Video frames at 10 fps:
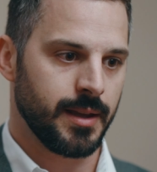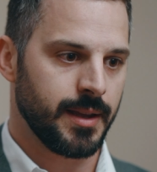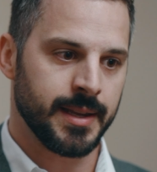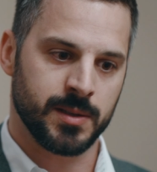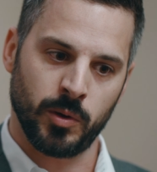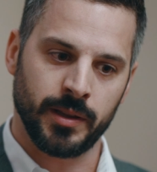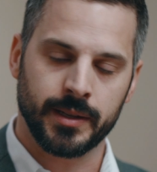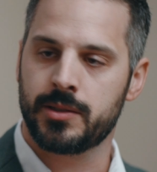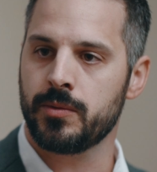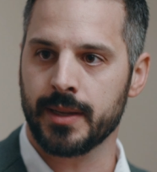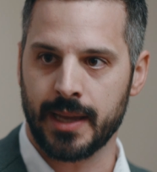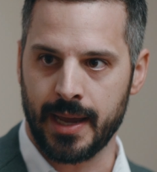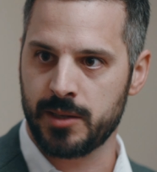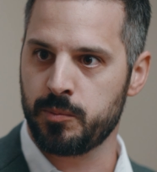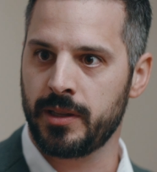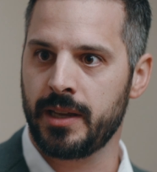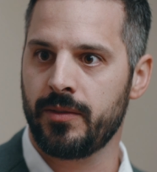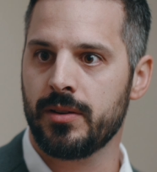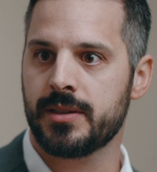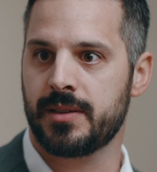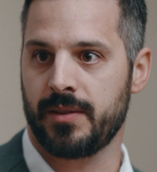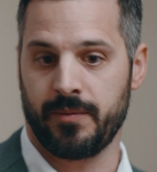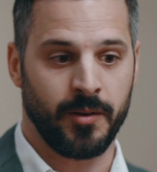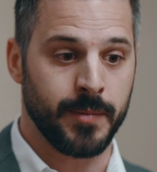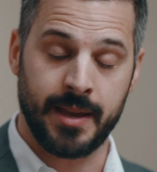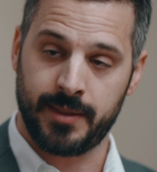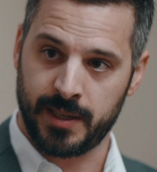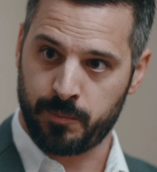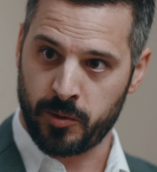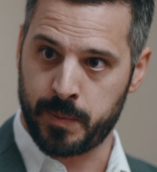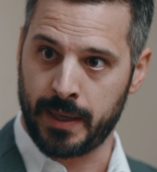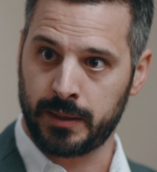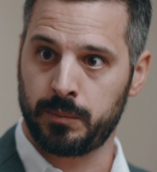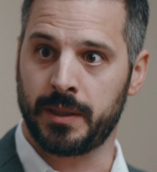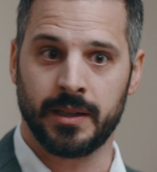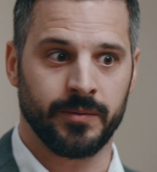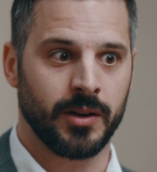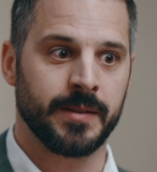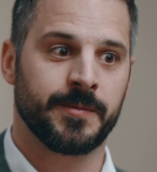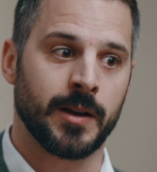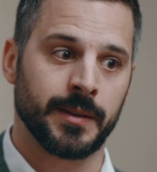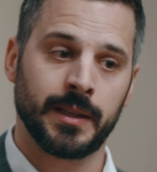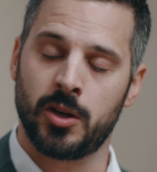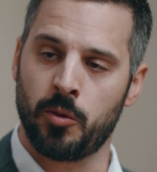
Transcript: is willing to engage believers from an atheist perspective, but in a very friendly and